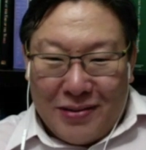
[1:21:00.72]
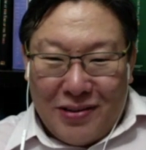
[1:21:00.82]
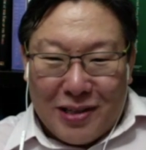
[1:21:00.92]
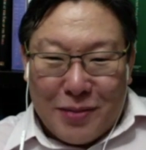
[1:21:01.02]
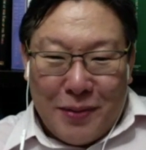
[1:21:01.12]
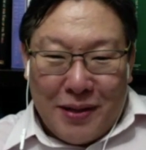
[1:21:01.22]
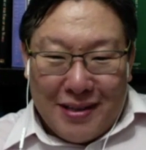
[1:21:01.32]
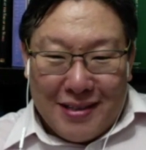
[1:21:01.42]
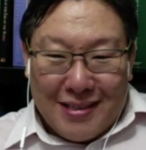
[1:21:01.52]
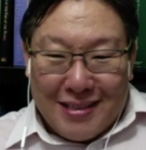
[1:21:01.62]
the
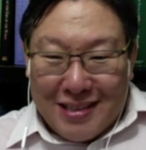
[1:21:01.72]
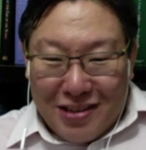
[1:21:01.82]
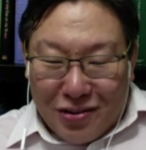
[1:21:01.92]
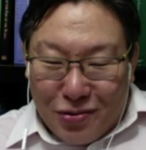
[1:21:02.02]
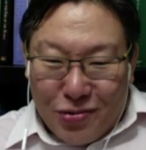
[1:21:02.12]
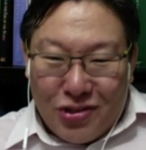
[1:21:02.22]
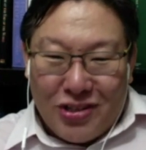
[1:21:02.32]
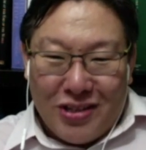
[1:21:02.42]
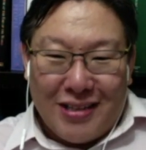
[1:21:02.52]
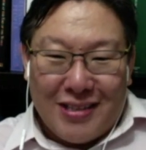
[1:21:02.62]
experiences in
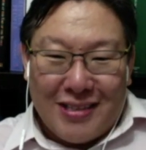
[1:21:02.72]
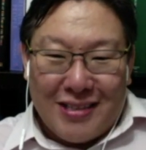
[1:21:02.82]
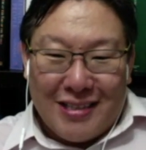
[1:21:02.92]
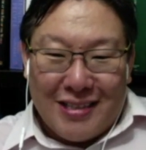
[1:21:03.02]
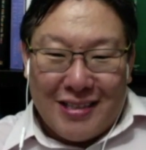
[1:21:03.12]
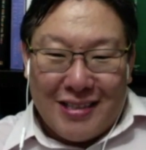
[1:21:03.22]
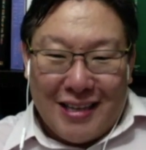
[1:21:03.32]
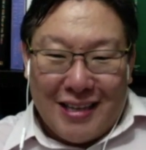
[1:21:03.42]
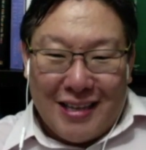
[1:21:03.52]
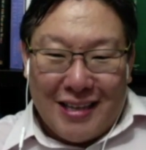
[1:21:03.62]
Yakutia,
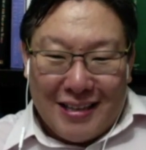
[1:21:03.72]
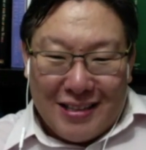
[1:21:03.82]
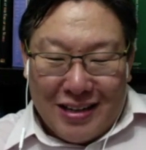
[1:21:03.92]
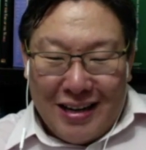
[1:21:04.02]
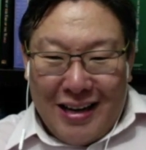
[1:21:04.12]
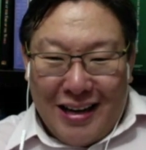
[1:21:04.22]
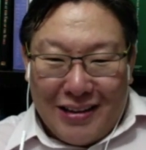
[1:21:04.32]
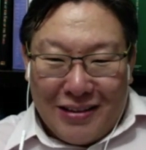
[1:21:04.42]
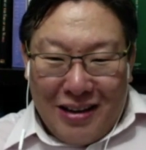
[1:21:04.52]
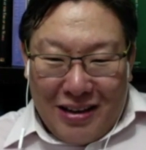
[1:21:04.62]
etc.
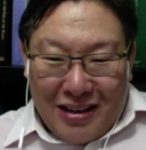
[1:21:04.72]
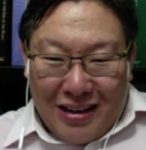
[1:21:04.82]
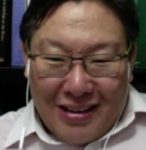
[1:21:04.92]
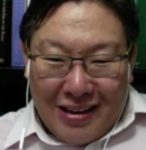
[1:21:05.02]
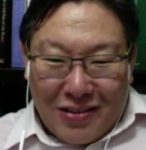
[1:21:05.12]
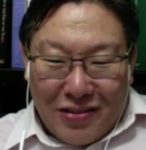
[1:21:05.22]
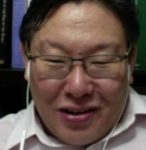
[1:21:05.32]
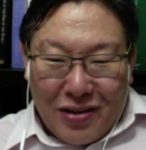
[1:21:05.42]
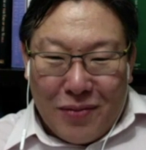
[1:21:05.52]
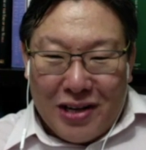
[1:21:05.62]
And thank you
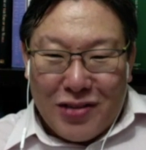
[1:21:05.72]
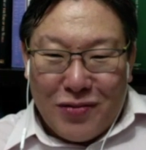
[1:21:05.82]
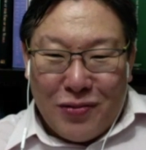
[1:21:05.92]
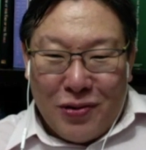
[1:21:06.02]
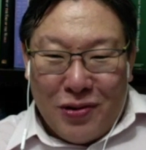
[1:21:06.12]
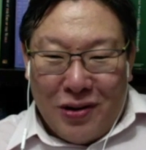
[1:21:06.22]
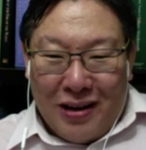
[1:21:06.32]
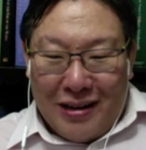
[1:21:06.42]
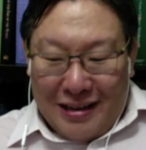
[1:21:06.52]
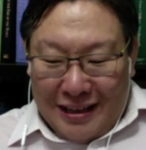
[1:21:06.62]
very much
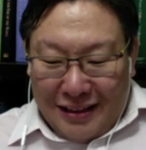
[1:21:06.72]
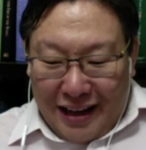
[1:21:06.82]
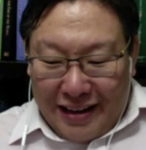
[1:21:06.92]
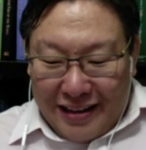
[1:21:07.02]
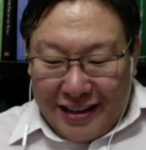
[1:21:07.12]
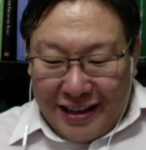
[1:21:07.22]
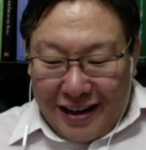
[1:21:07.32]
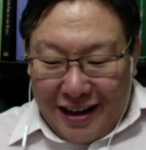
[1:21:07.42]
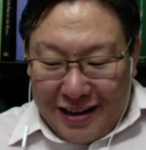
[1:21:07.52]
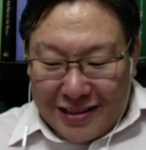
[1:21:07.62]
for enlightening
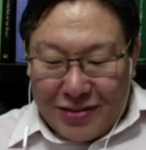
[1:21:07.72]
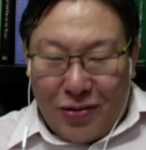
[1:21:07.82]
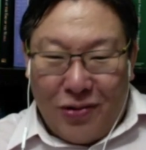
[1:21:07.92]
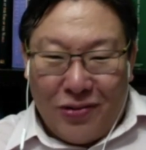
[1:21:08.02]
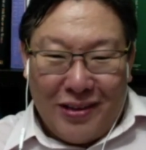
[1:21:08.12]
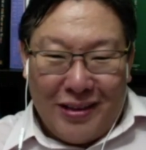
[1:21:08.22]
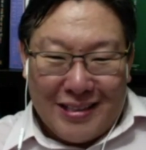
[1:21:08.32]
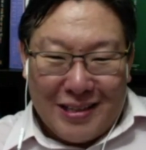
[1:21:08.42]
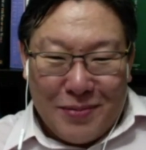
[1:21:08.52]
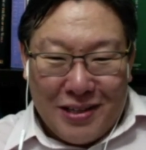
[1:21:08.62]
us on the
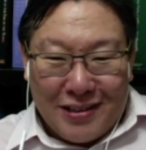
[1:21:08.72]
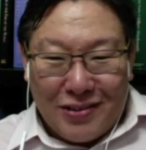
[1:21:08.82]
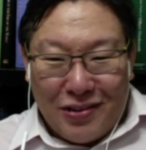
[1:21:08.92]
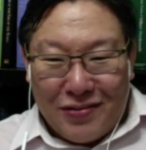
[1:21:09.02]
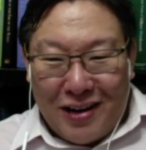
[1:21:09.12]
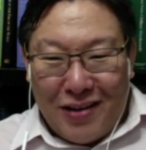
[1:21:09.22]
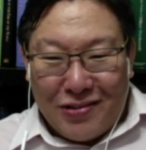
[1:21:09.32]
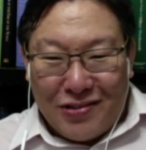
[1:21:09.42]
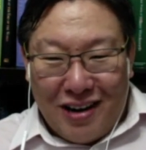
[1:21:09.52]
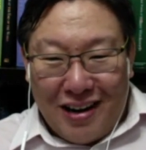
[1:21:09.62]
subject of how to
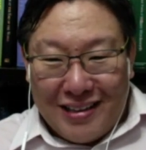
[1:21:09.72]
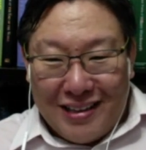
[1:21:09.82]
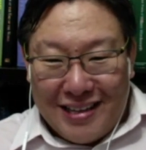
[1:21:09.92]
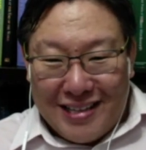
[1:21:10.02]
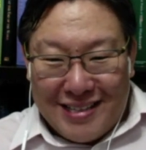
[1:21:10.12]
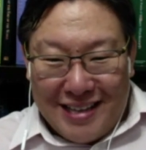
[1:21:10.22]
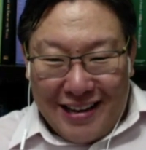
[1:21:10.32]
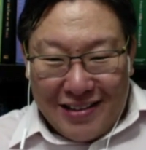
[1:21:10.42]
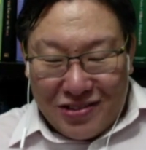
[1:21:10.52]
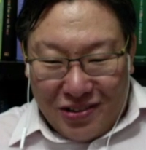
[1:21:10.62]
write an essay and
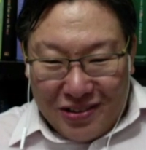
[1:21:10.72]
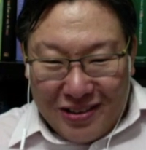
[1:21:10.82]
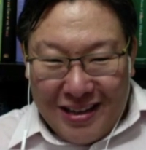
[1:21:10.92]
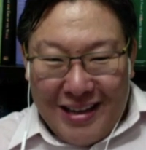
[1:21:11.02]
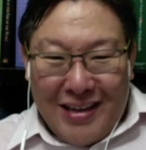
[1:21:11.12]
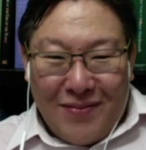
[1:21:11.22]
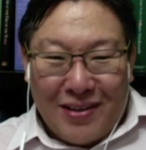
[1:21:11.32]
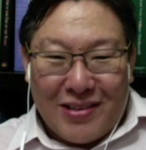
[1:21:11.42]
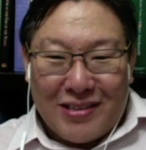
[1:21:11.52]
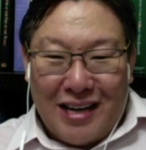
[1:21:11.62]
so on,
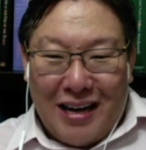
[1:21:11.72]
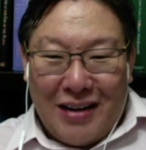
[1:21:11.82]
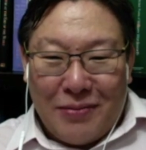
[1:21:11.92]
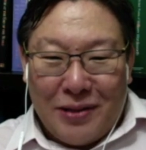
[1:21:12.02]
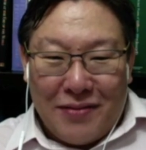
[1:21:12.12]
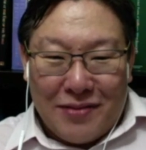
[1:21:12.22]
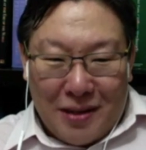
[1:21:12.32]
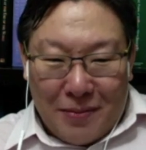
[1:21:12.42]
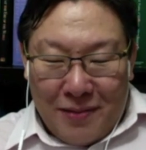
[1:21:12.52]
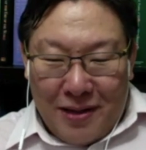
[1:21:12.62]
because we have
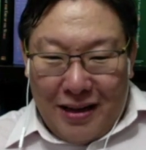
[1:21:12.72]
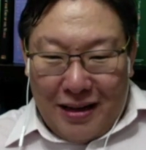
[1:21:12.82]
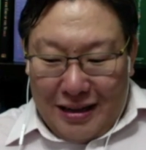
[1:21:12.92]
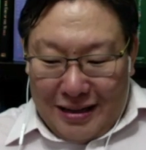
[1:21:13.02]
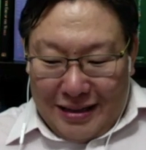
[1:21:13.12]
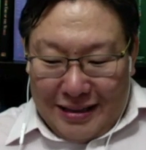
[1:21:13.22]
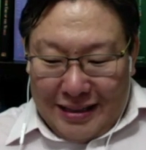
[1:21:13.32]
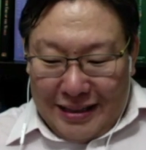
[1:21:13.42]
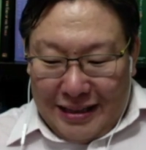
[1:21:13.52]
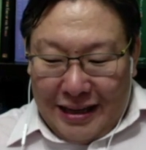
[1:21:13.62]
some
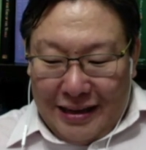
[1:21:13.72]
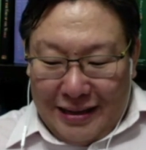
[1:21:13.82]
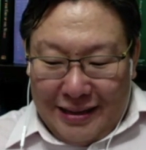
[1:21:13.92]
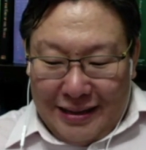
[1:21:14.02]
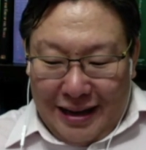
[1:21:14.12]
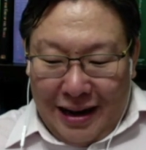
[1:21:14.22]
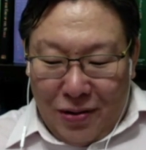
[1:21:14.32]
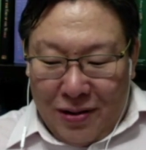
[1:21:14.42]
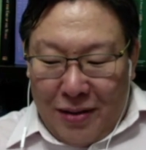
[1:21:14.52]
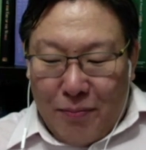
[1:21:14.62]
our
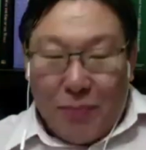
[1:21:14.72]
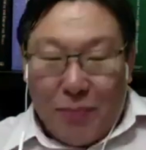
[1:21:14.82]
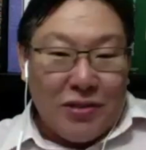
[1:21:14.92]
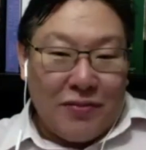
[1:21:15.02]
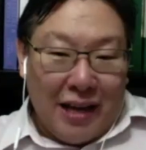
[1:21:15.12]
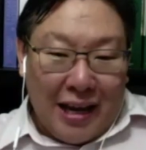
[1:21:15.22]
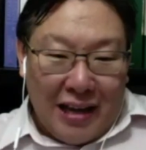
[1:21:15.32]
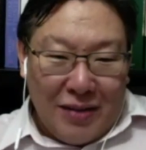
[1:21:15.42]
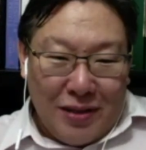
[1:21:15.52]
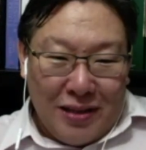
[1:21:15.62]
members of the academy that
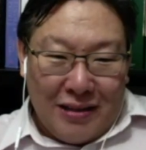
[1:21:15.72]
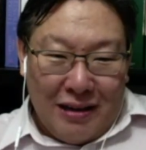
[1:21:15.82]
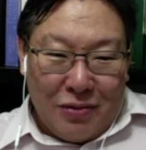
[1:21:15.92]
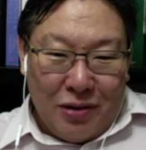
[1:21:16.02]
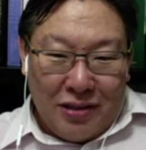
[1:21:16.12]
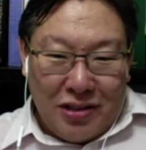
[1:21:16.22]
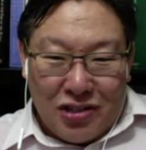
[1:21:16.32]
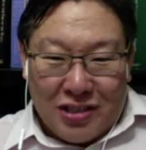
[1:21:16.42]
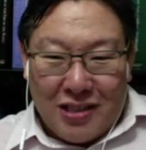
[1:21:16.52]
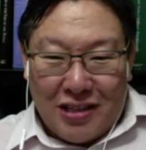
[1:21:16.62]
are quite interested
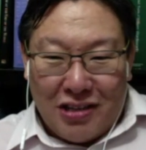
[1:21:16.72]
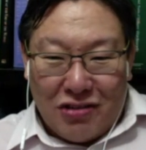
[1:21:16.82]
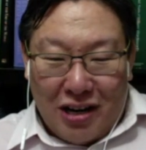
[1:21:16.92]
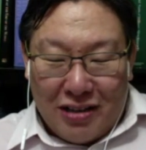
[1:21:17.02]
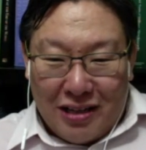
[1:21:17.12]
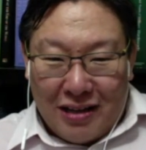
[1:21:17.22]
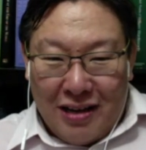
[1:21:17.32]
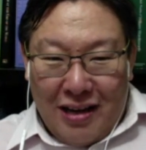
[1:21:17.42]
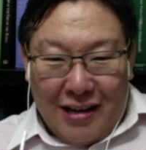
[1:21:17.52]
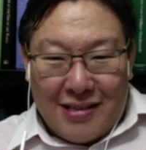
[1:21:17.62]
in writing
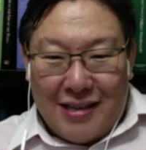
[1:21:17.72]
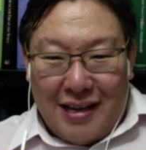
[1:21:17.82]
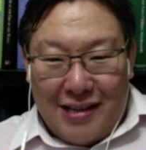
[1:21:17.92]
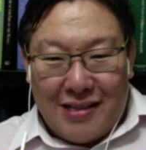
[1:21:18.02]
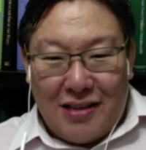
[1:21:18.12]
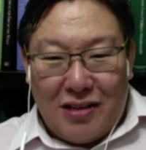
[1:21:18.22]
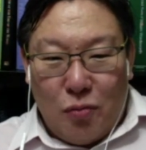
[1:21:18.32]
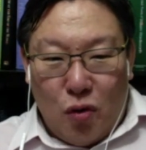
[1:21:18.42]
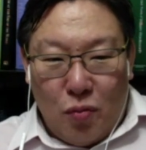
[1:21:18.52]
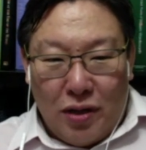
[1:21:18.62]
essays at the
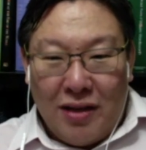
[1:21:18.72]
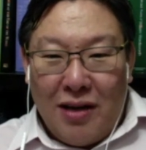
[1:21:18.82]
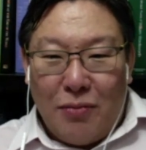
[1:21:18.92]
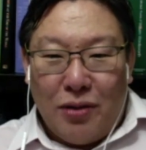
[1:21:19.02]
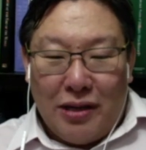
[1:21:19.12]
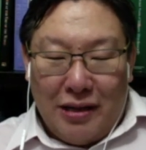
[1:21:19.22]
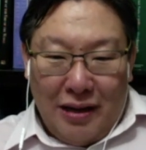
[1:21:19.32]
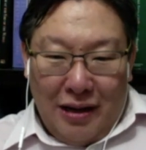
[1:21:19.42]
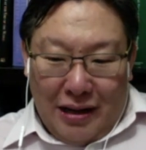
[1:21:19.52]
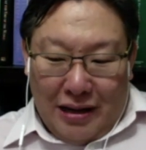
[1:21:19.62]
moment. We
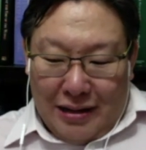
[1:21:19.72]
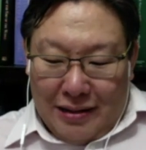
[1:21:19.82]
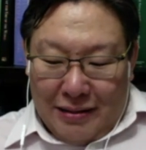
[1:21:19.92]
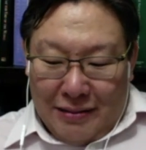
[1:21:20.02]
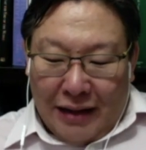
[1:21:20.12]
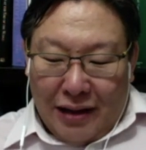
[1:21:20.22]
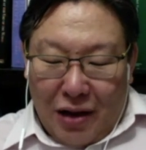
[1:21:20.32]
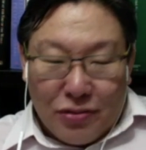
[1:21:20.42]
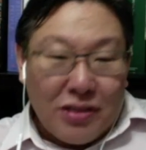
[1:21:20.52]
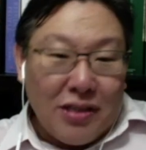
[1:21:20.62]

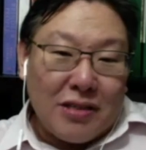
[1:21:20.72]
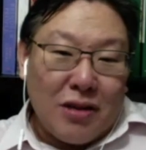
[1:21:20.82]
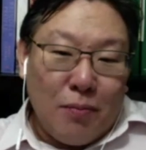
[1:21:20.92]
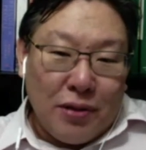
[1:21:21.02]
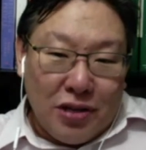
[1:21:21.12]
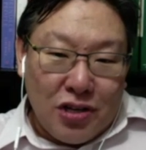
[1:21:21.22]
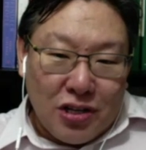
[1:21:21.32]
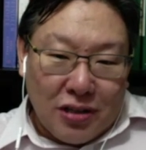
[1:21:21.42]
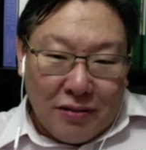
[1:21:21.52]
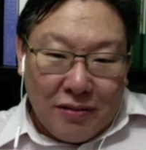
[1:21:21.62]
announced this
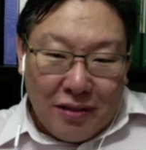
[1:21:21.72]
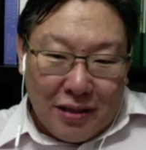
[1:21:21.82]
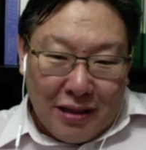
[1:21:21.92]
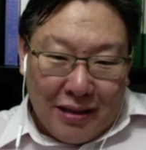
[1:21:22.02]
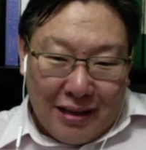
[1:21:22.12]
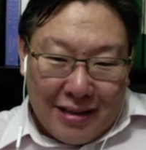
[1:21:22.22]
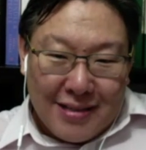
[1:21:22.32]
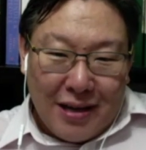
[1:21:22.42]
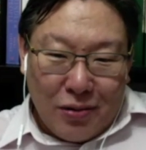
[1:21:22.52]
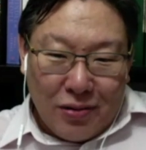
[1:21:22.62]
competition, the essay
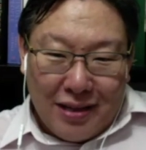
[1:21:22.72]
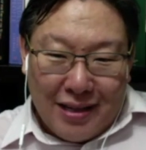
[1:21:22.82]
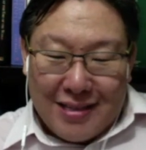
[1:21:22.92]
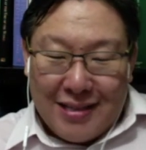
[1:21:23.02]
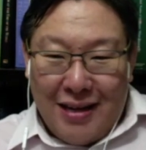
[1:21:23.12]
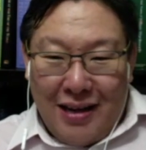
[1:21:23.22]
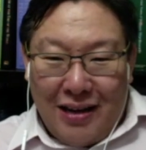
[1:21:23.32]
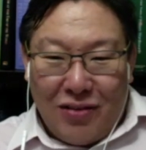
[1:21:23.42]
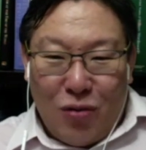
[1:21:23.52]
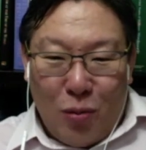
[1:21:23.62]
contest, in
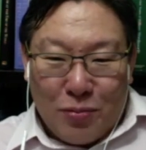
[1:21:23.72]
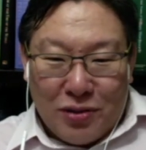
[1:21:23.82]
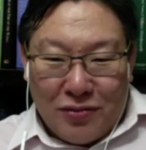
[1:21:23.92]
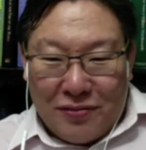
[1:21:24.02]
hopes of